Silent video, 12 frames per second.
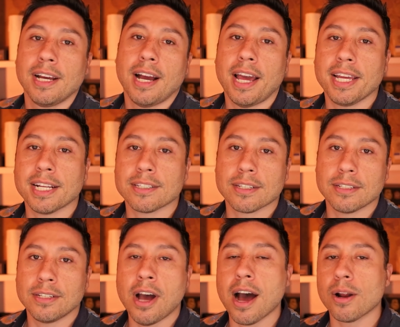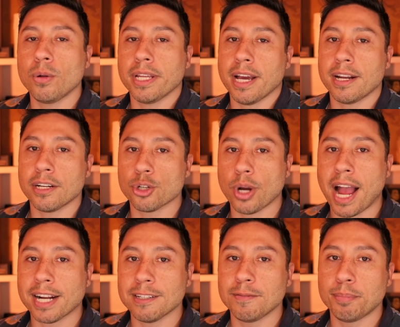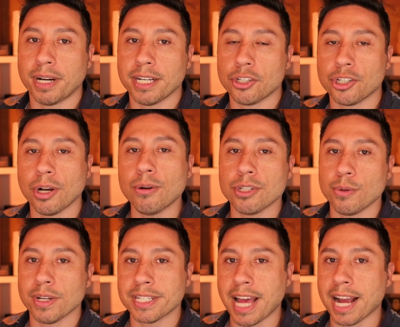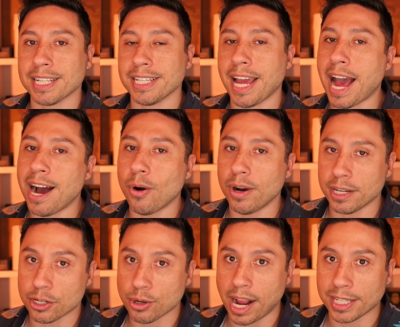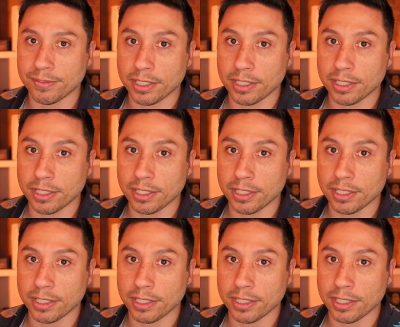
I think it's not only unattractive, but it shows you exactly how unattractive it